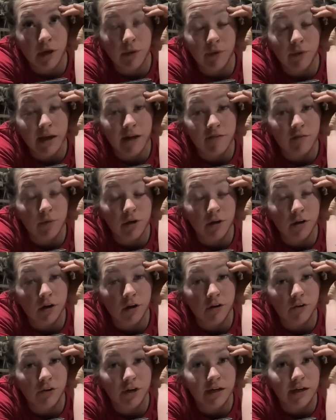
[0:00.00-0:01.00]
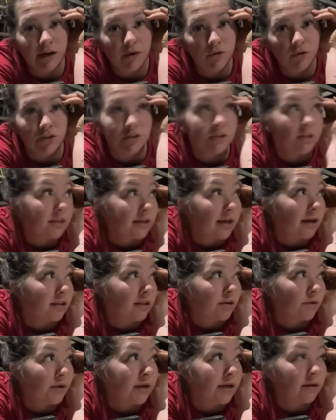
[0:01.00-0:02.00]
We have them on concrete now, which is in the
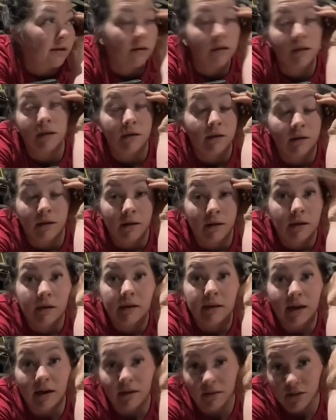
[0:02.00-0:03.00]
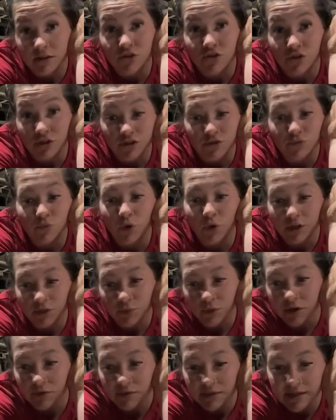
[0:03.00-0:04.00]
alleyway. And yeah, this just worked
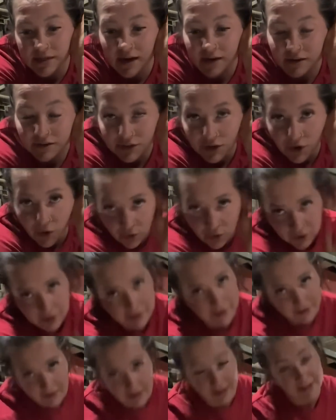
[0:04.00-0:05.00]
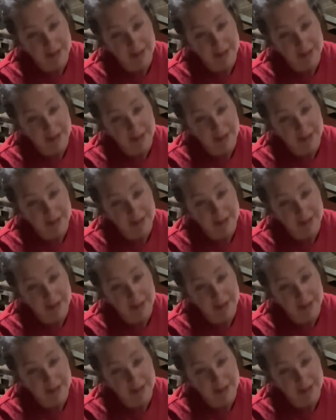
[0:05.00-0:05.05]
where it was at, so I